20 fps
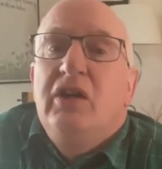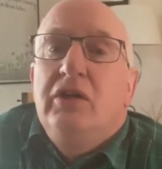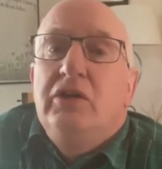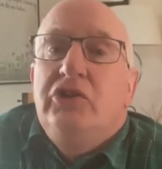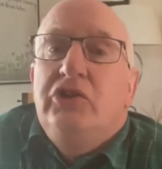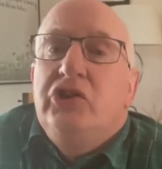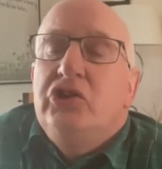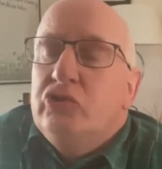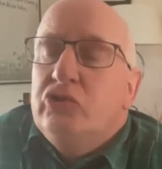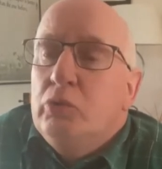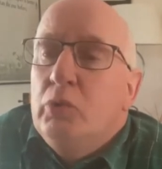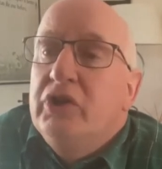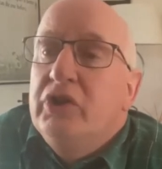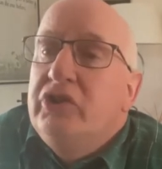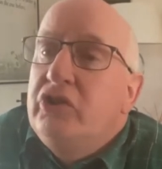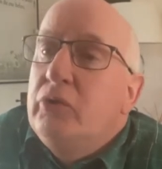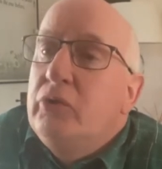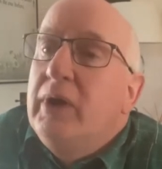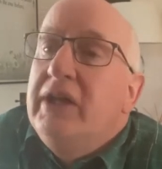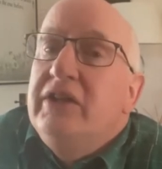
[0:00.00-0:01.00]
She just
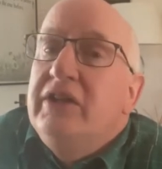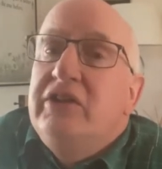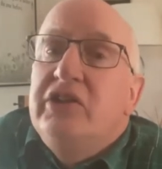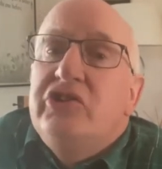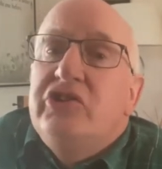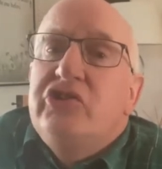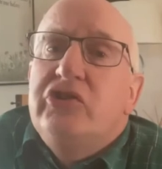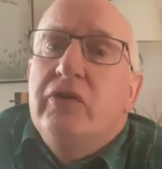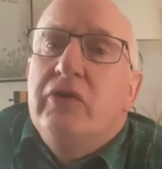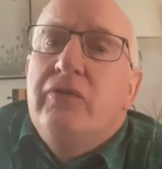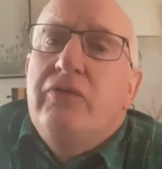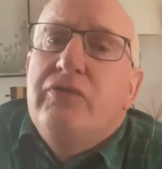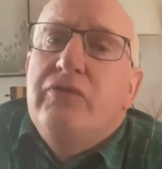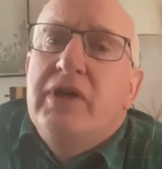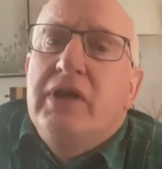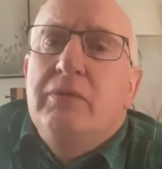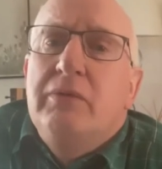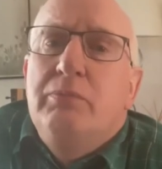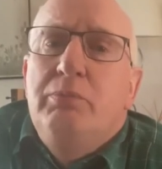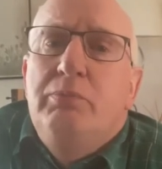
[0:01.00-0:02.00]
wanted to end his
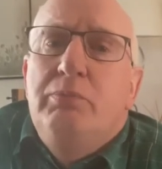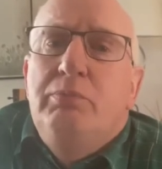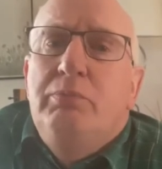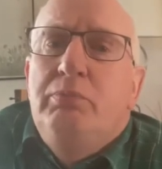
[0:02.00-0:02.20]
suffering.